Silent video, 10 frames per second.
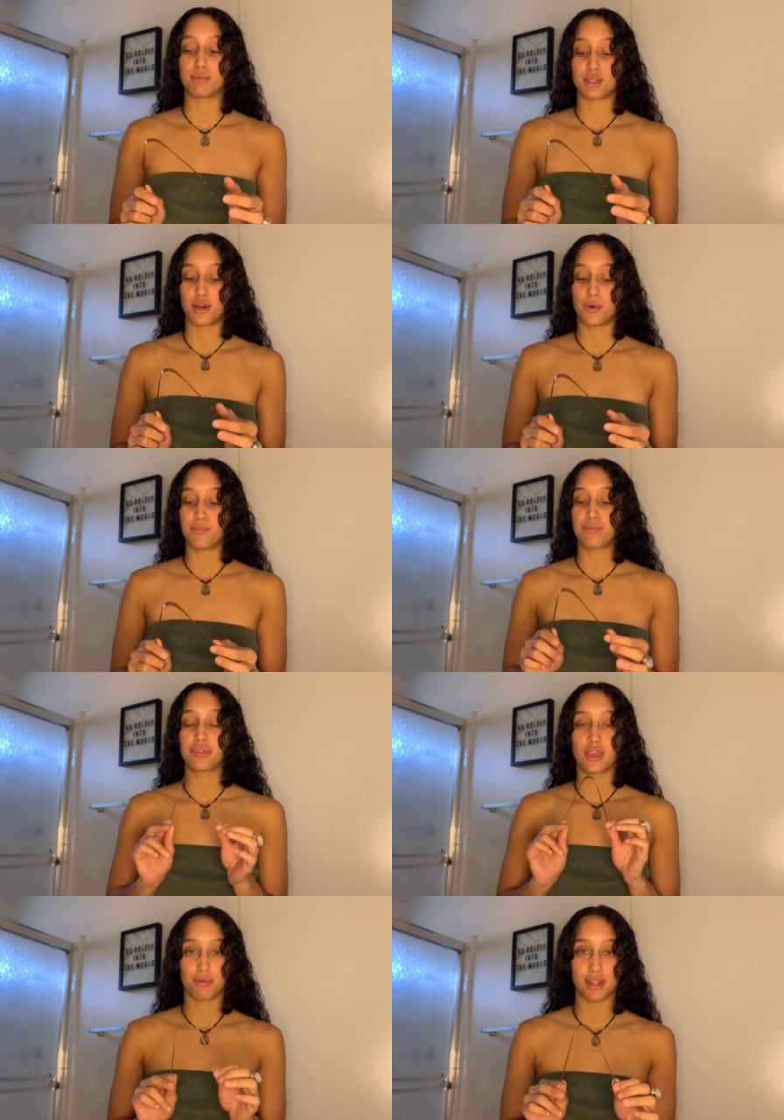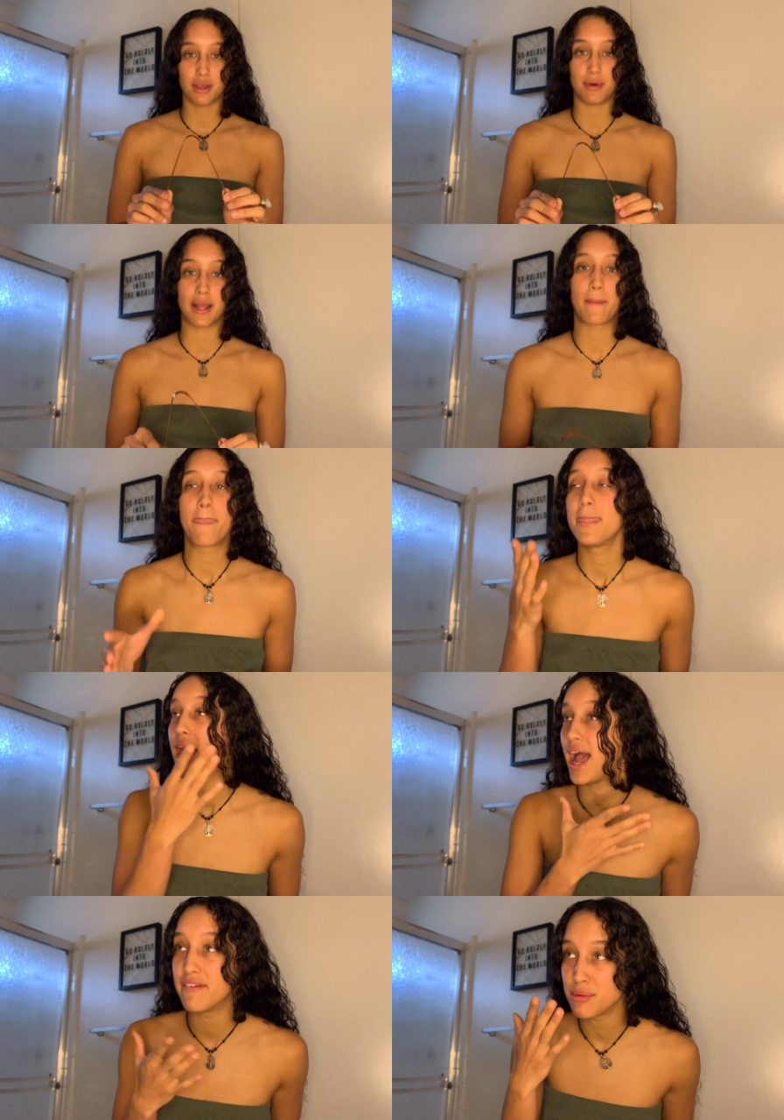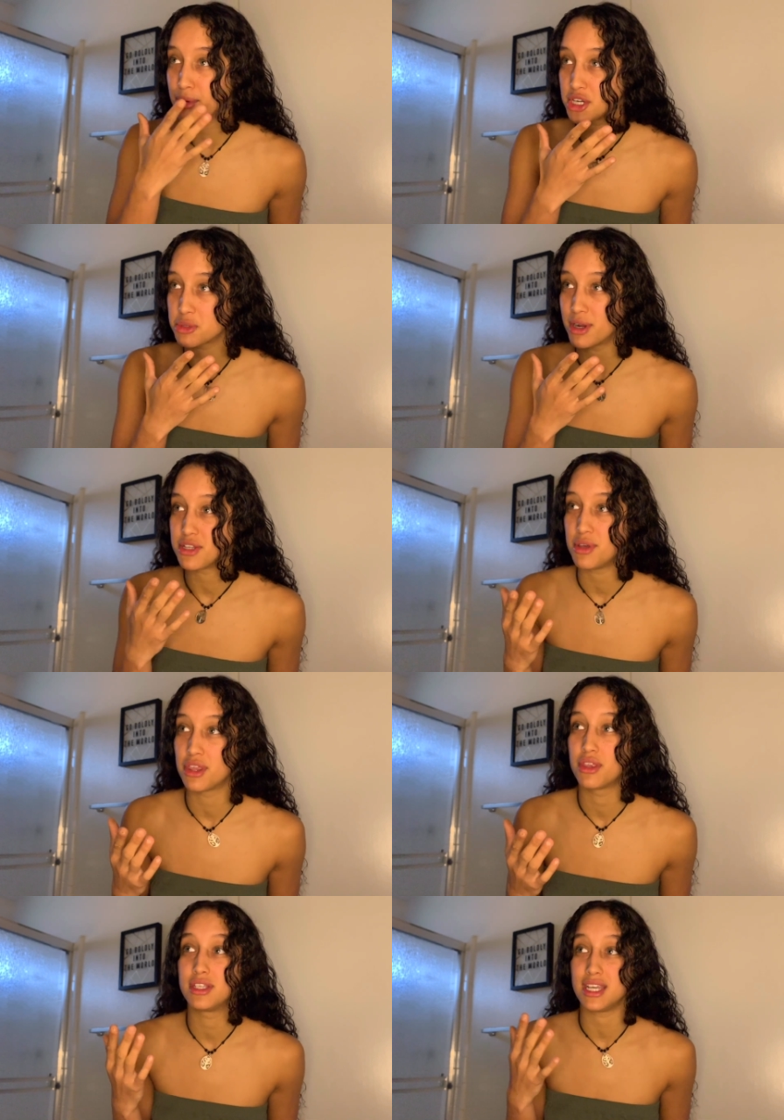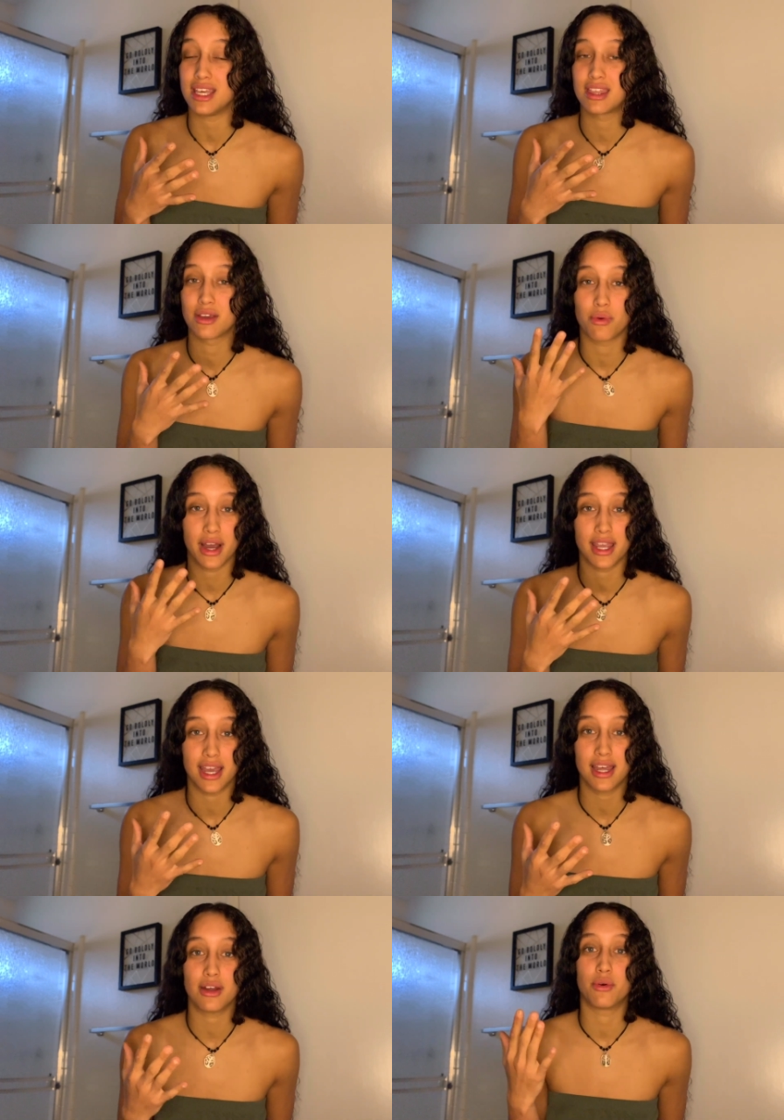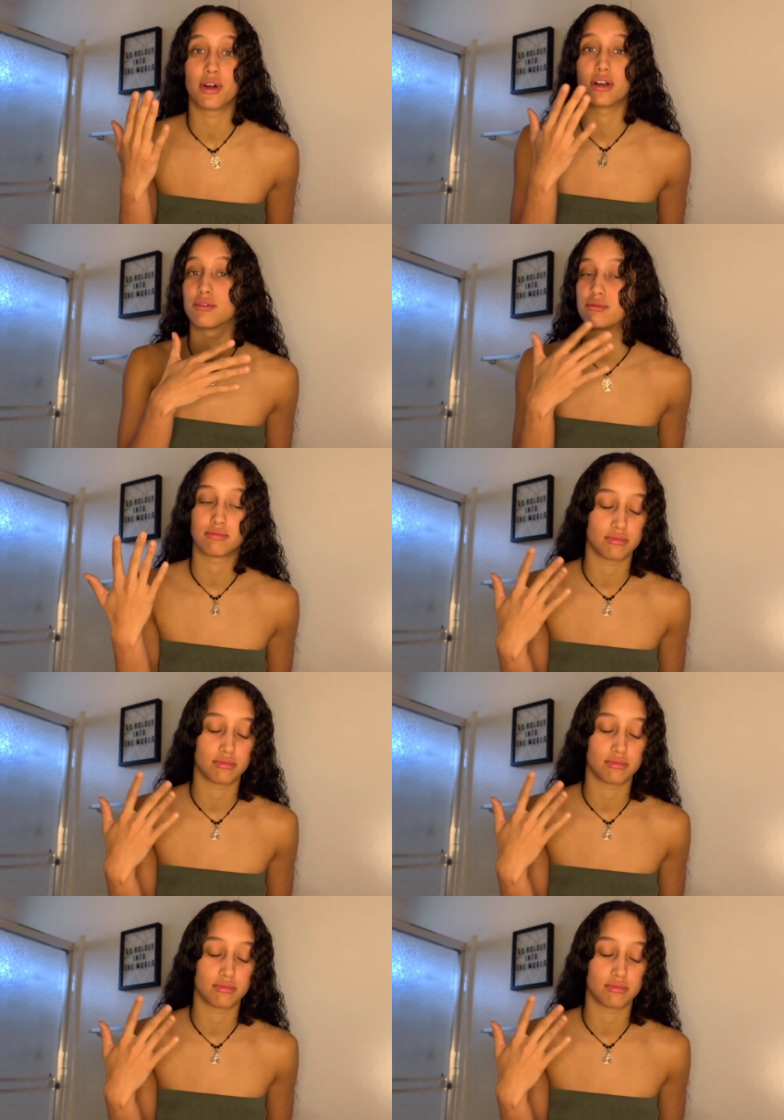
So really quick, I haven't brushed my teeth quite yet or